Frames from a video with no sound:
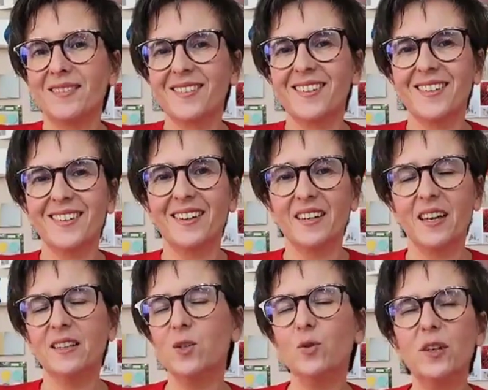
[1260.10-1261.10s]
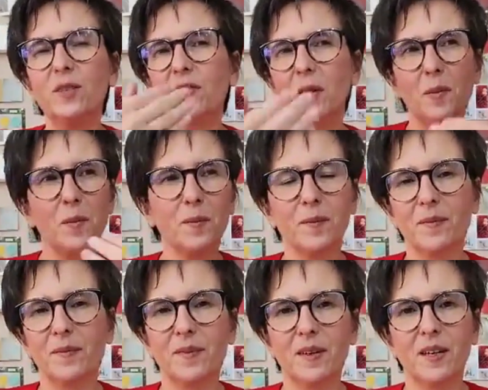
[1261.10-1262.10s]
and you give them
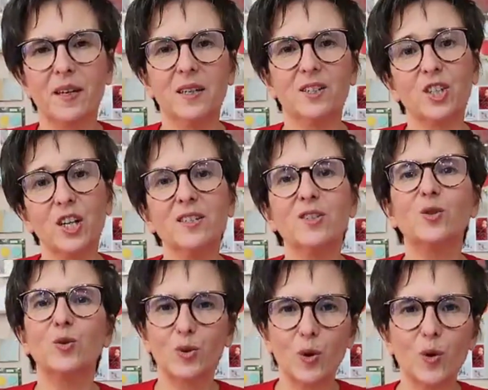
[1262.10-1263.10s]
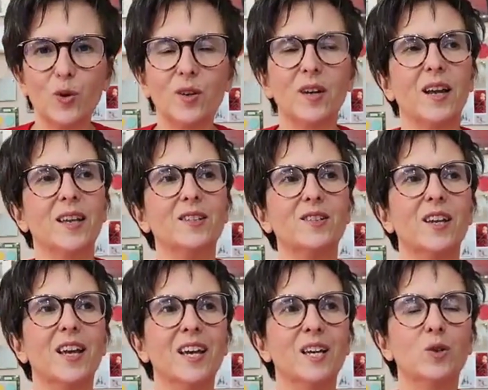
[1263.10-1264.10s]
a chance to talk and
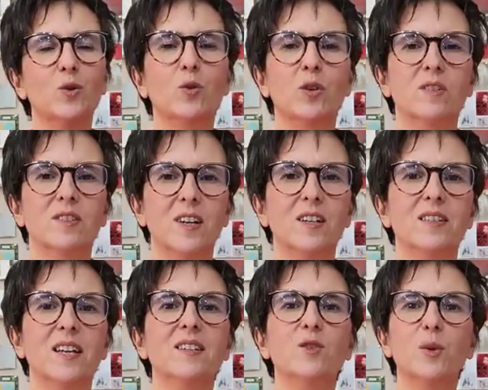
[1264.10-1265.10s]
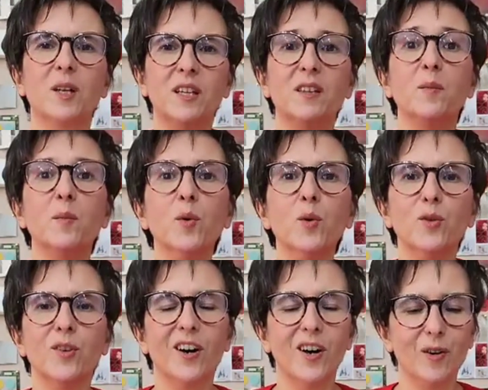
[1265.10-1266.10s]
to start entering in the
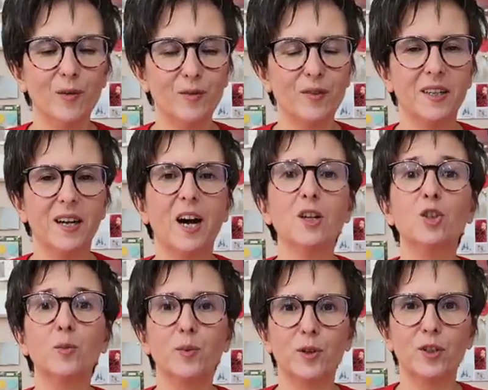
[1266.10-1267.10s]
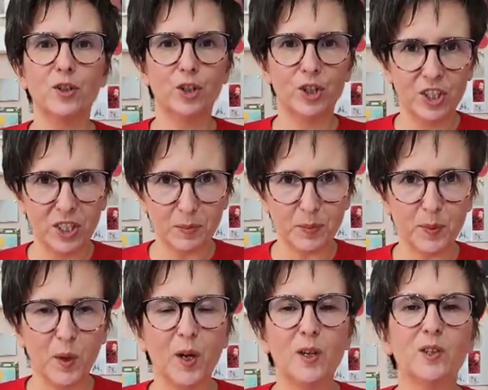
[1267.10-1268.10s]
mood of
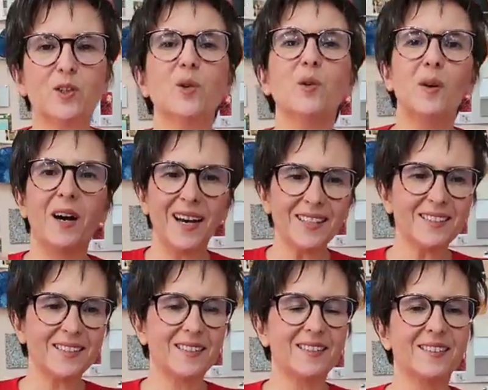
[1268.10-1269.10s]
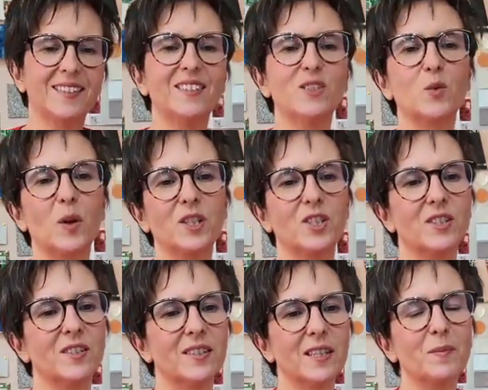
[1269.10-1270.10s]
entrepreneurship. So ask these
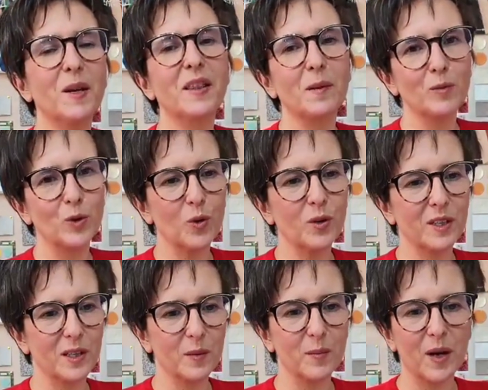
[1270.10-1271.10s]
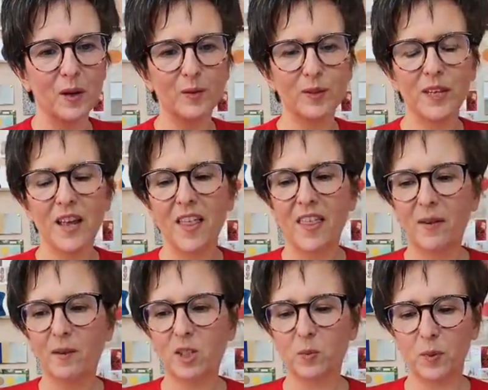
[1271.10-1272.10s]
questions and make them talk about
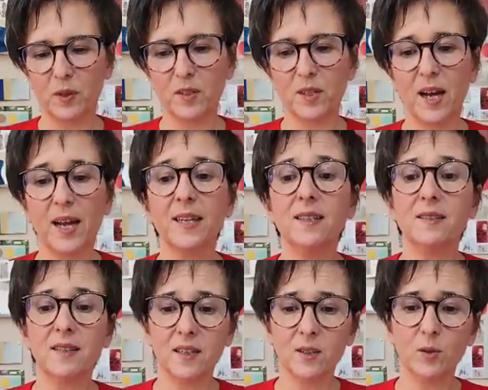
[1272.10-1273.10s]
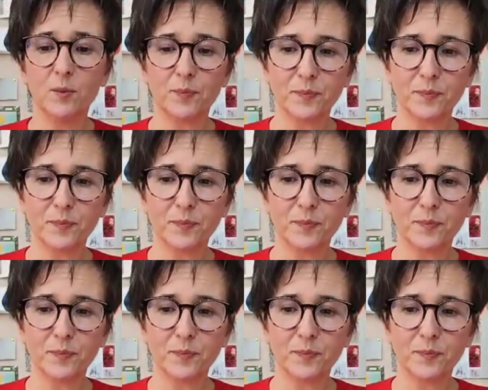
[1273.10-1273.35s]
their experience. I can tell you